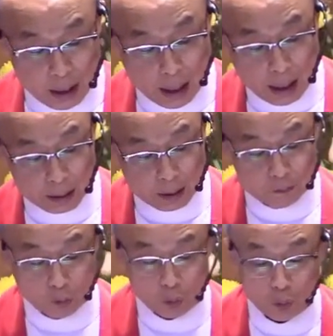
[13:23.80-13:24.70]
and
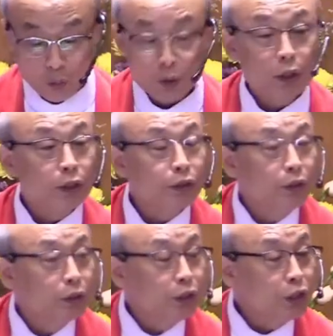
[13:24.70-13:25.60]
for
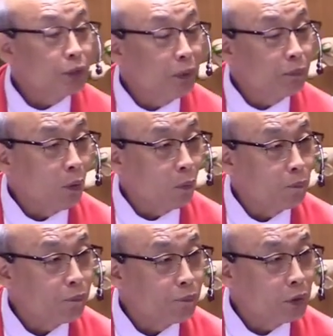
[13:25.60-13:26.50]
these people.
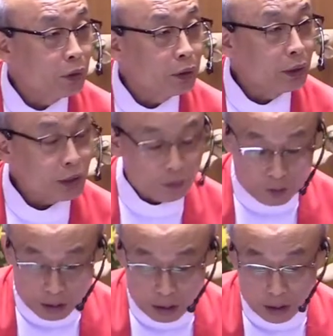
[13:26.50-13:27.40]
That's
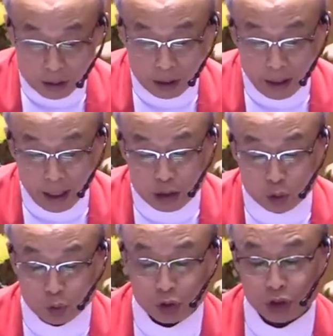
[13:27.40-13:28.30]
written in
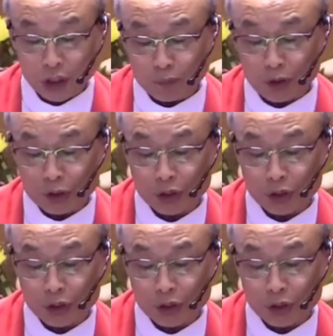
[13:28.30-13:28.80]
Exodus chapter